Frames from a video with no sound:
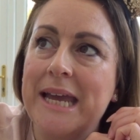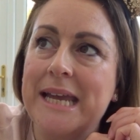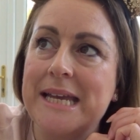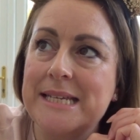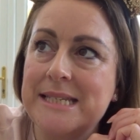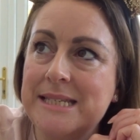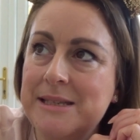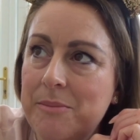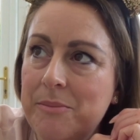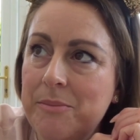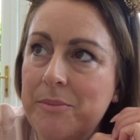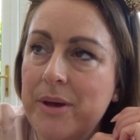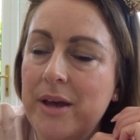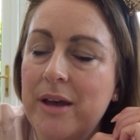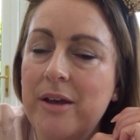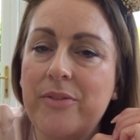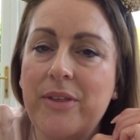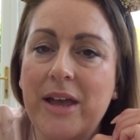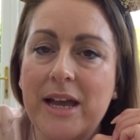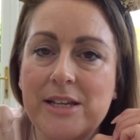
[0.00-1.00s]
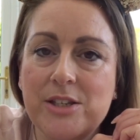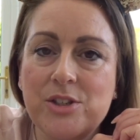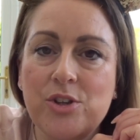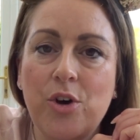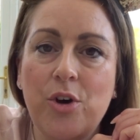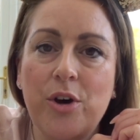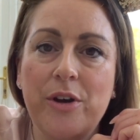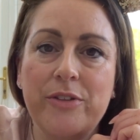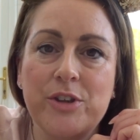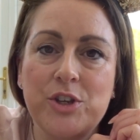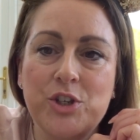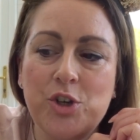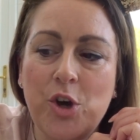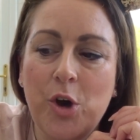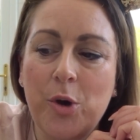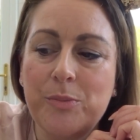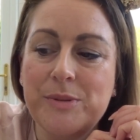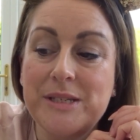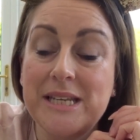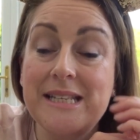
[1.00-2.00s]
a Simba that I saw in the
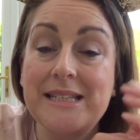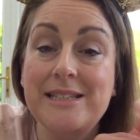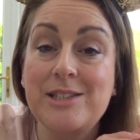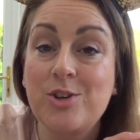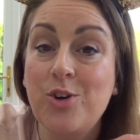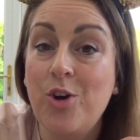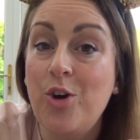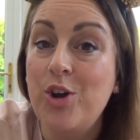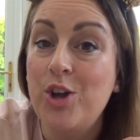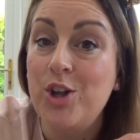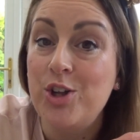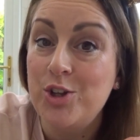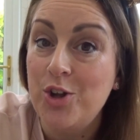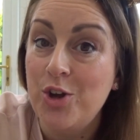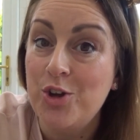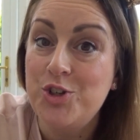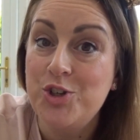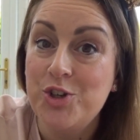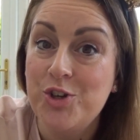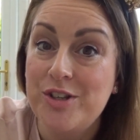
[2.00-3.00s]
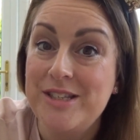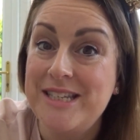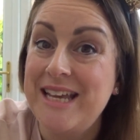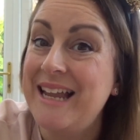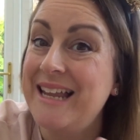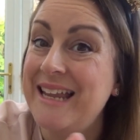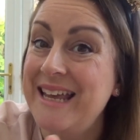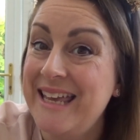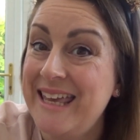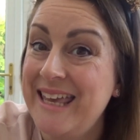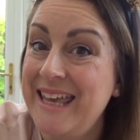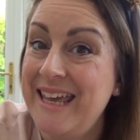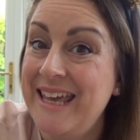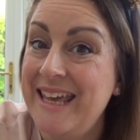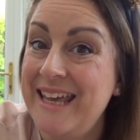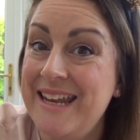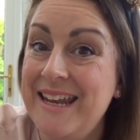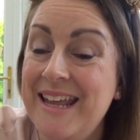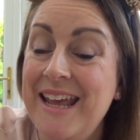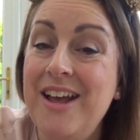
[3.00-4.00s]
shops in Sequoia Lodge Hotel.
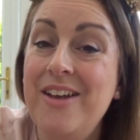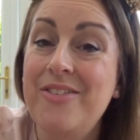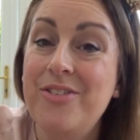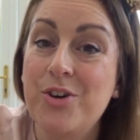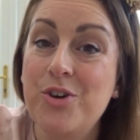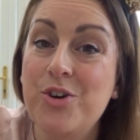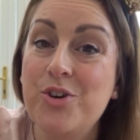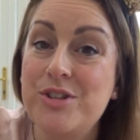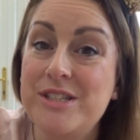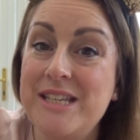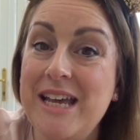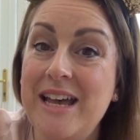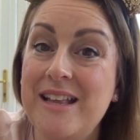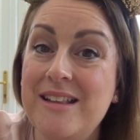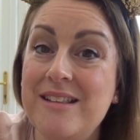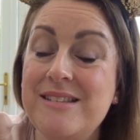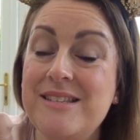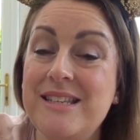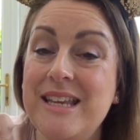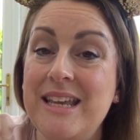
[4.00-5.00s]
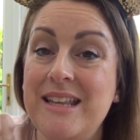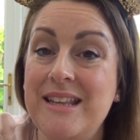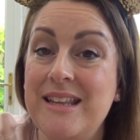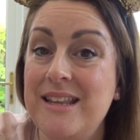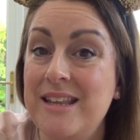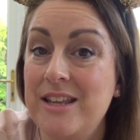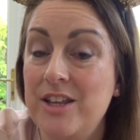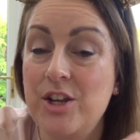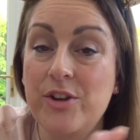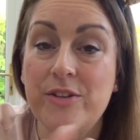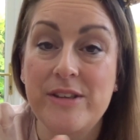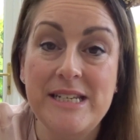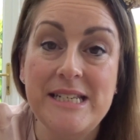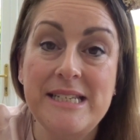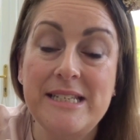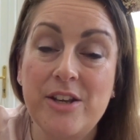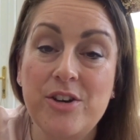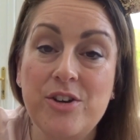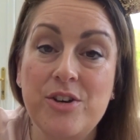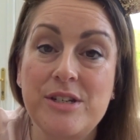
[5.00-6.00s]
Again, the hotels in, you know, the
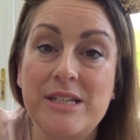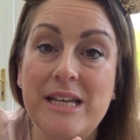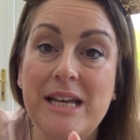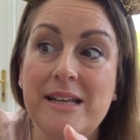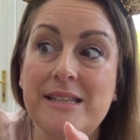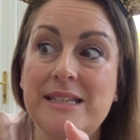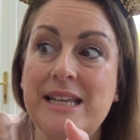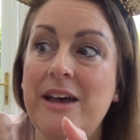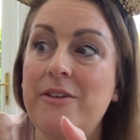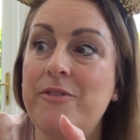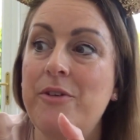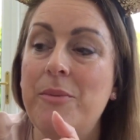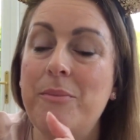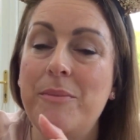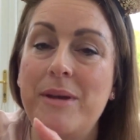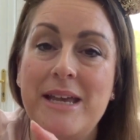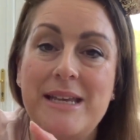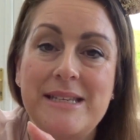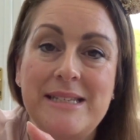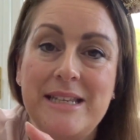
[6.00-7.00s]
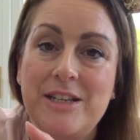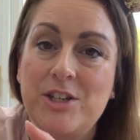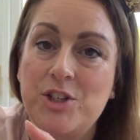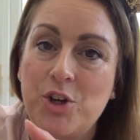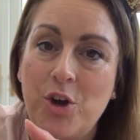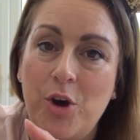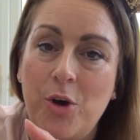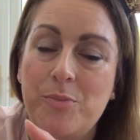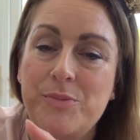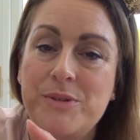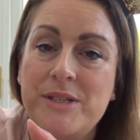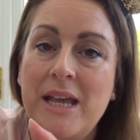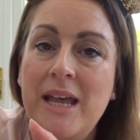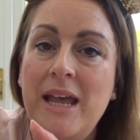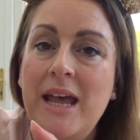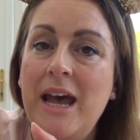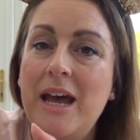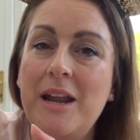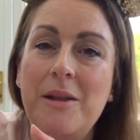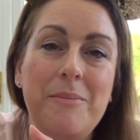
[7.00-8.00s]
Disney hotels have amazing shops
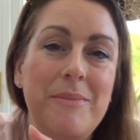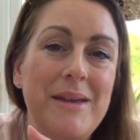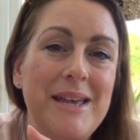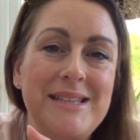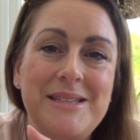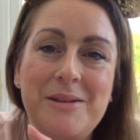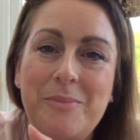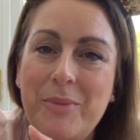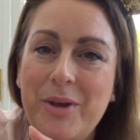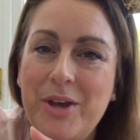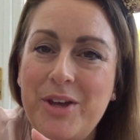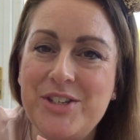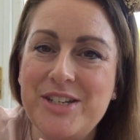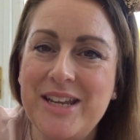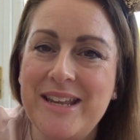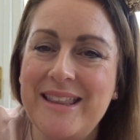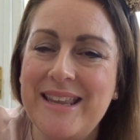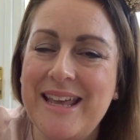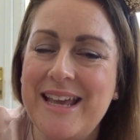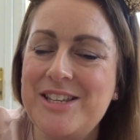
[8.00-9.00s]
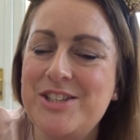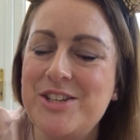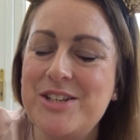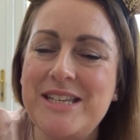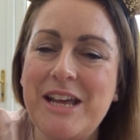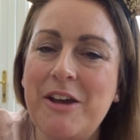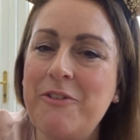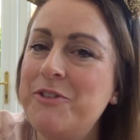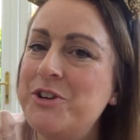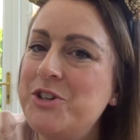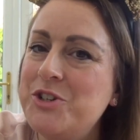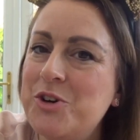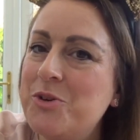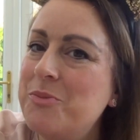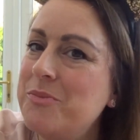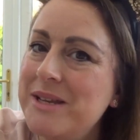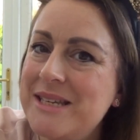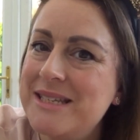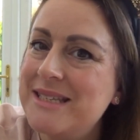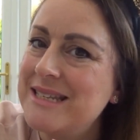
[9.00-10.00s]
and amazing merch in there. So definitely don't
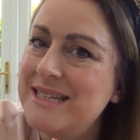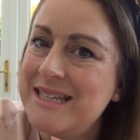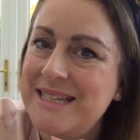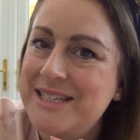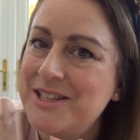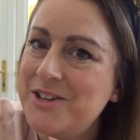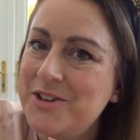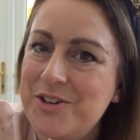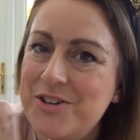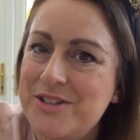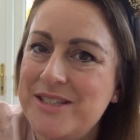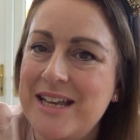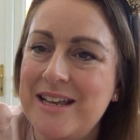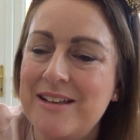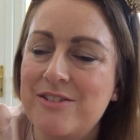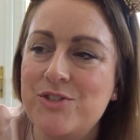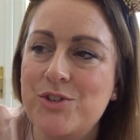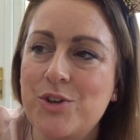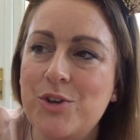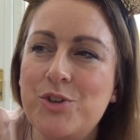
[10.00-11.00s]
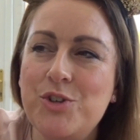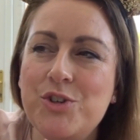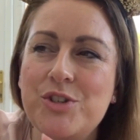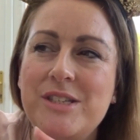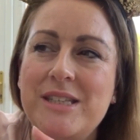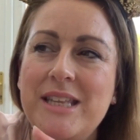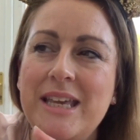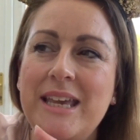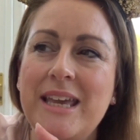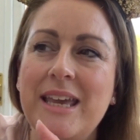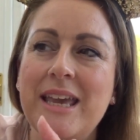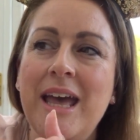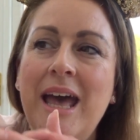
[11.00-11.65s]
miss the Disney hotels. Don't just think